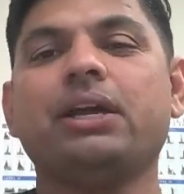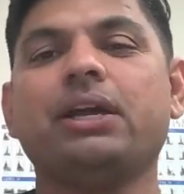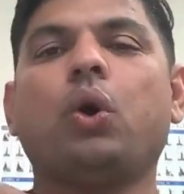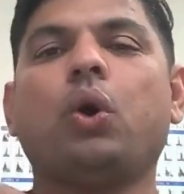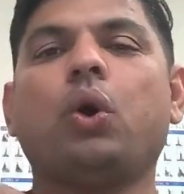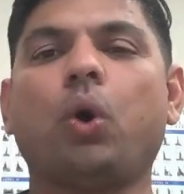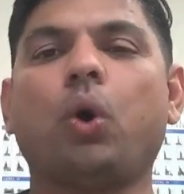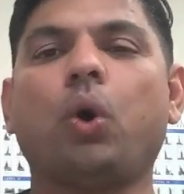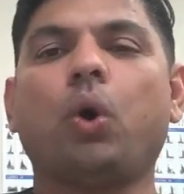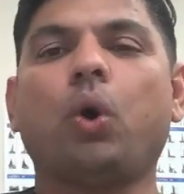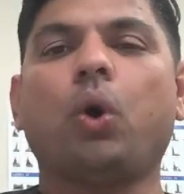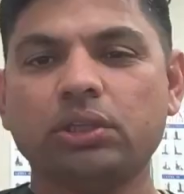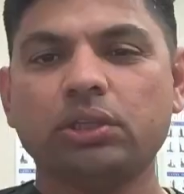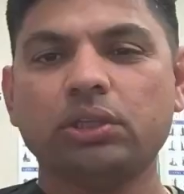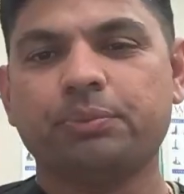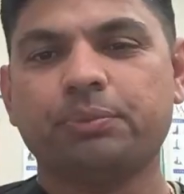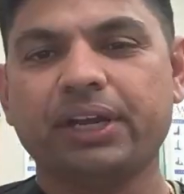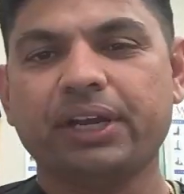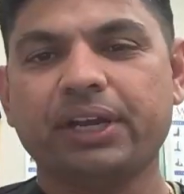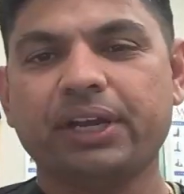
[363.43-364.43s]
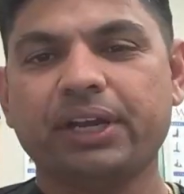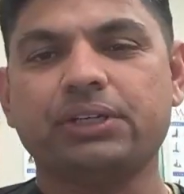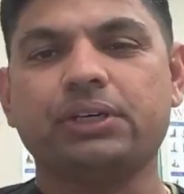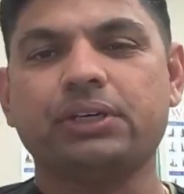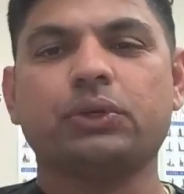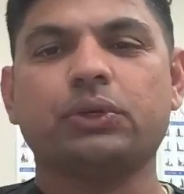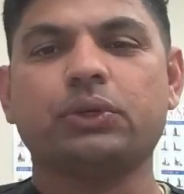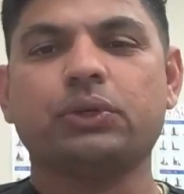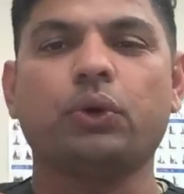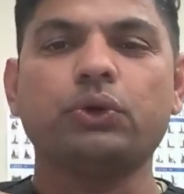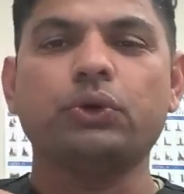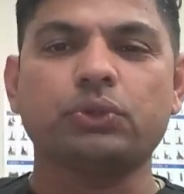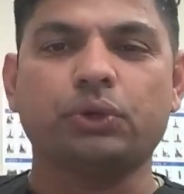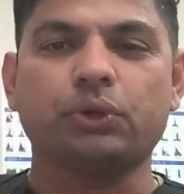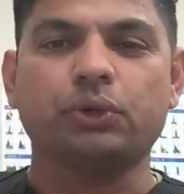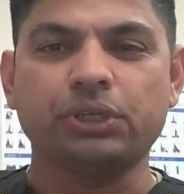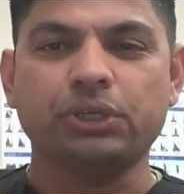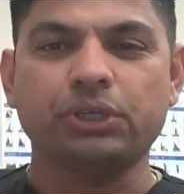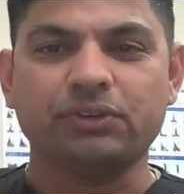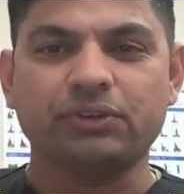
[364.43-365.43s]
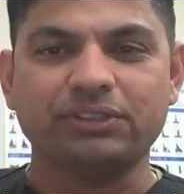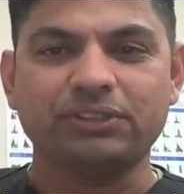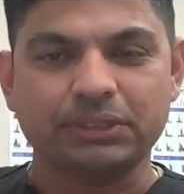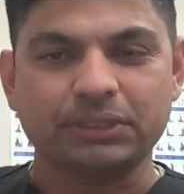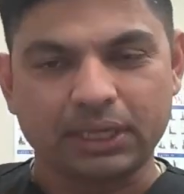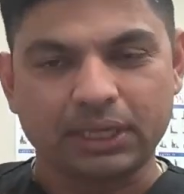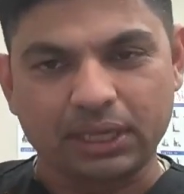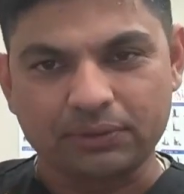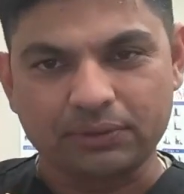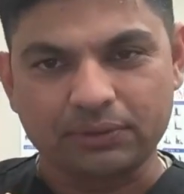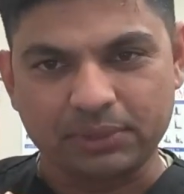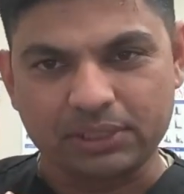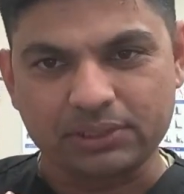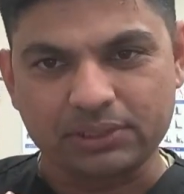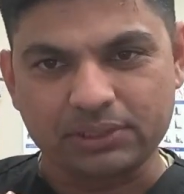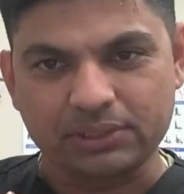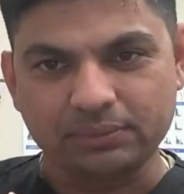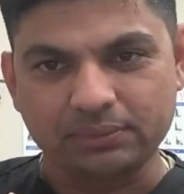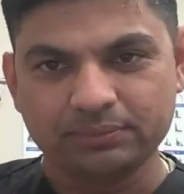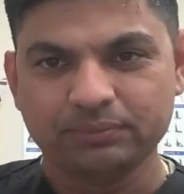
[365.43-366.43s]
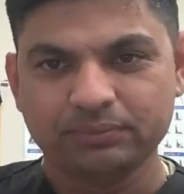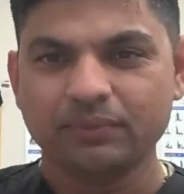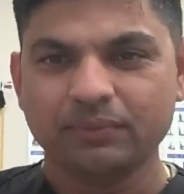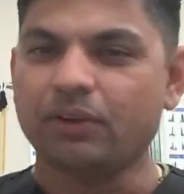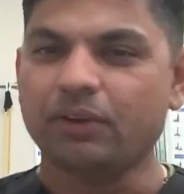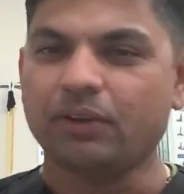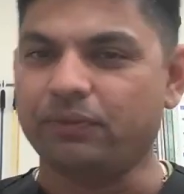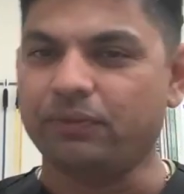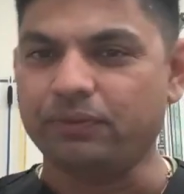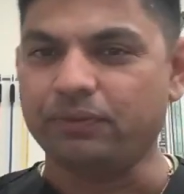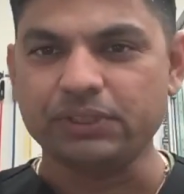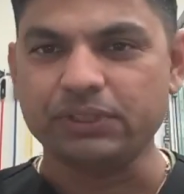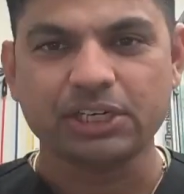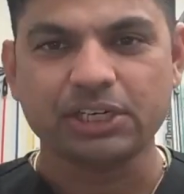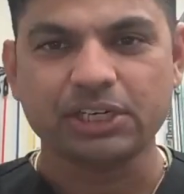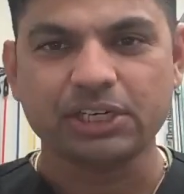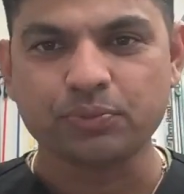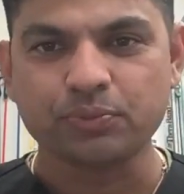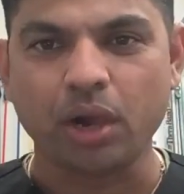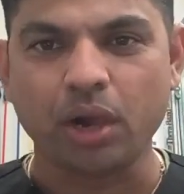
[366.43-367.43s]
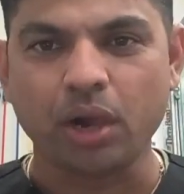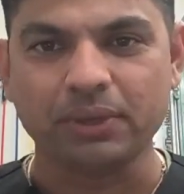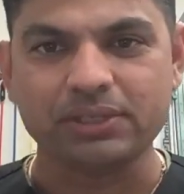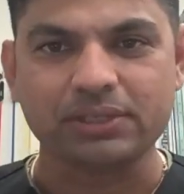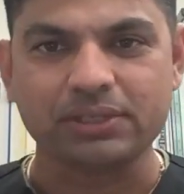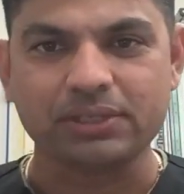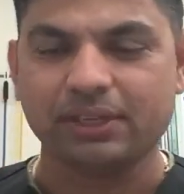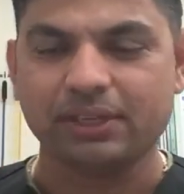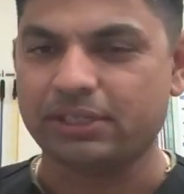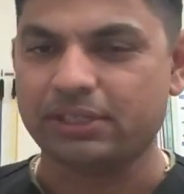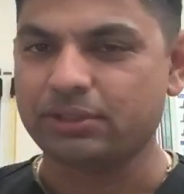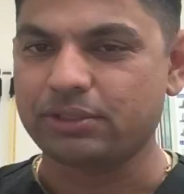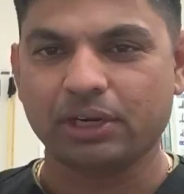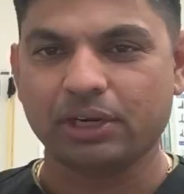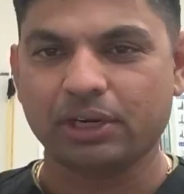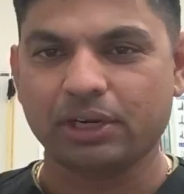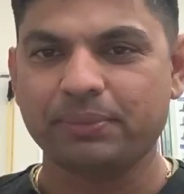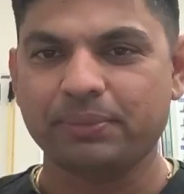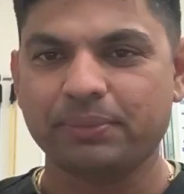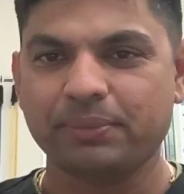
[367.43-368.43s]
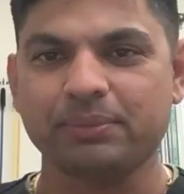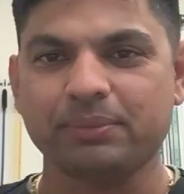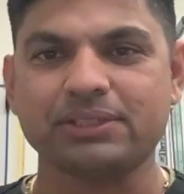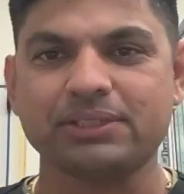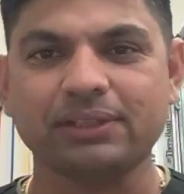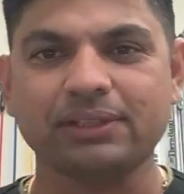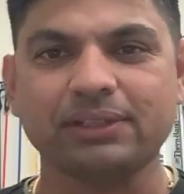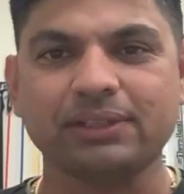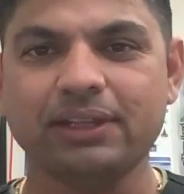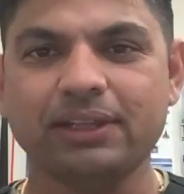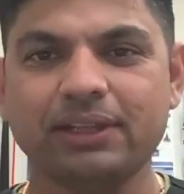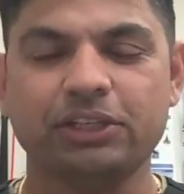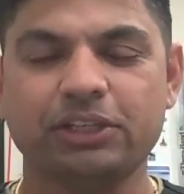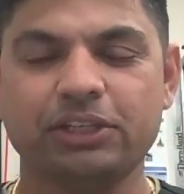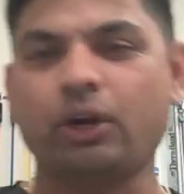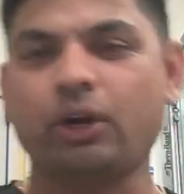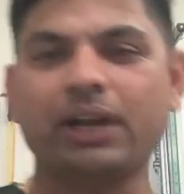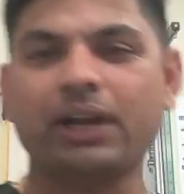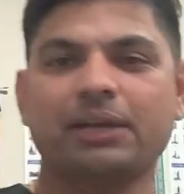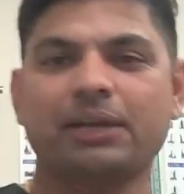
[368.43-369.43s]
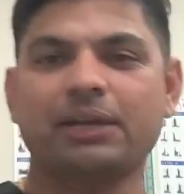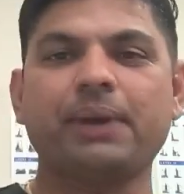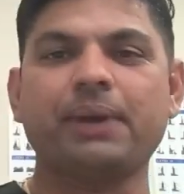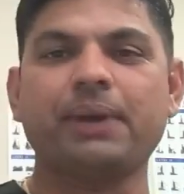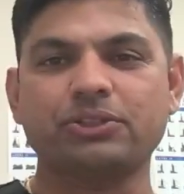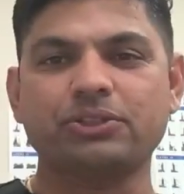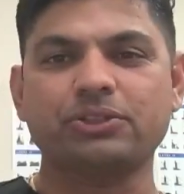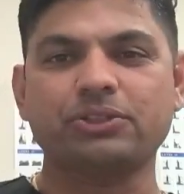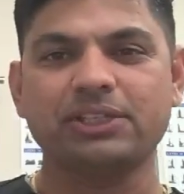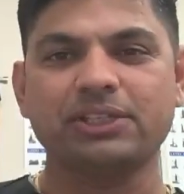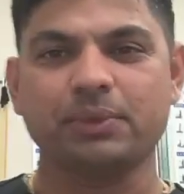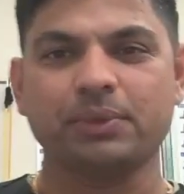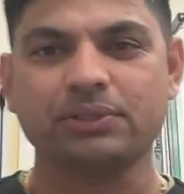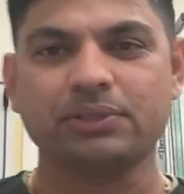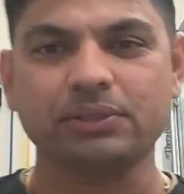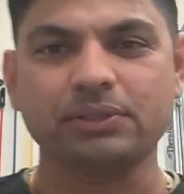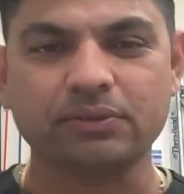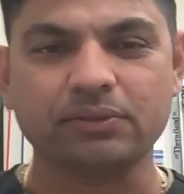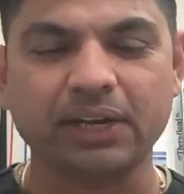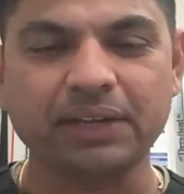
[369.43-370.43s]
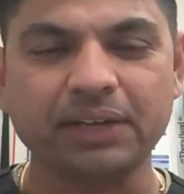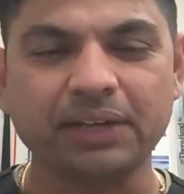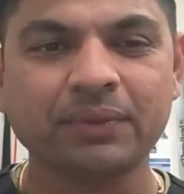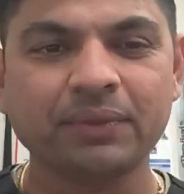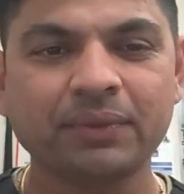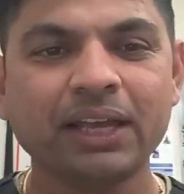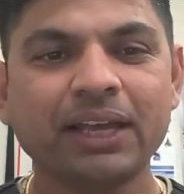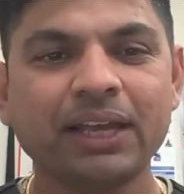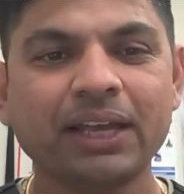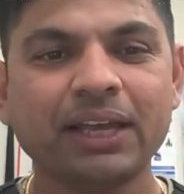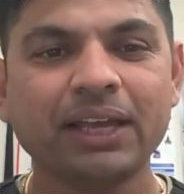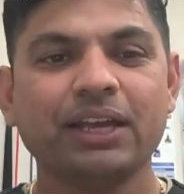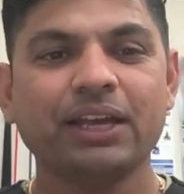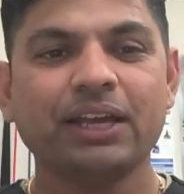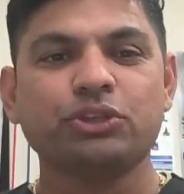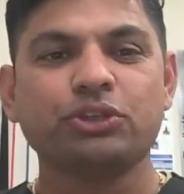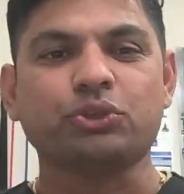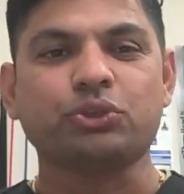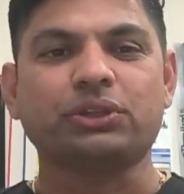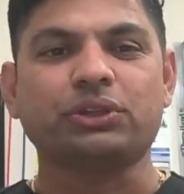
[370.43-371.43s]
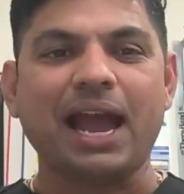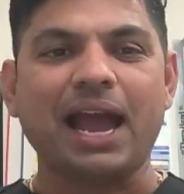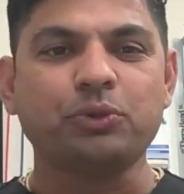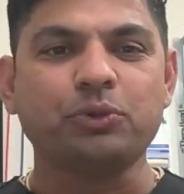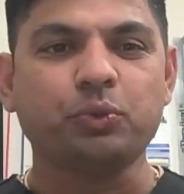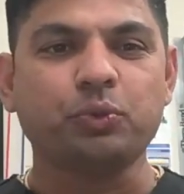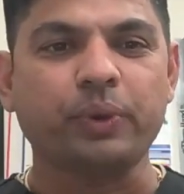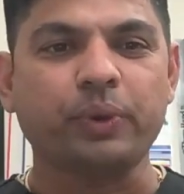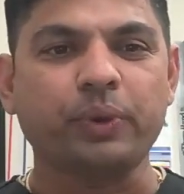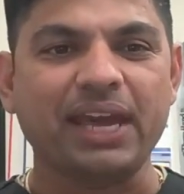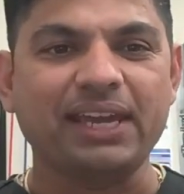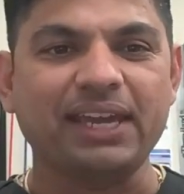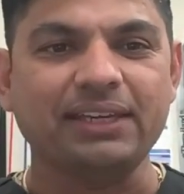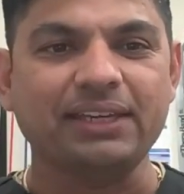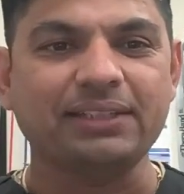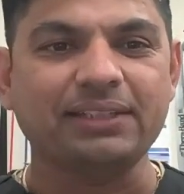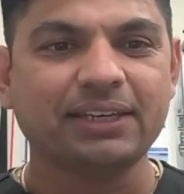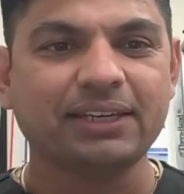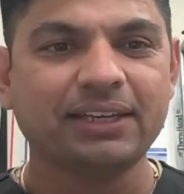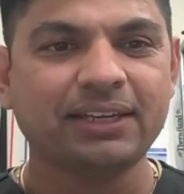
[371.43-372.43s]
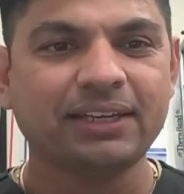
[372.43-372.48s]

all the pressure goes on your rotator cuff muscle, which are small muscle. It's not a big muscle. It's not like a pectoralis muscle, right? So that weight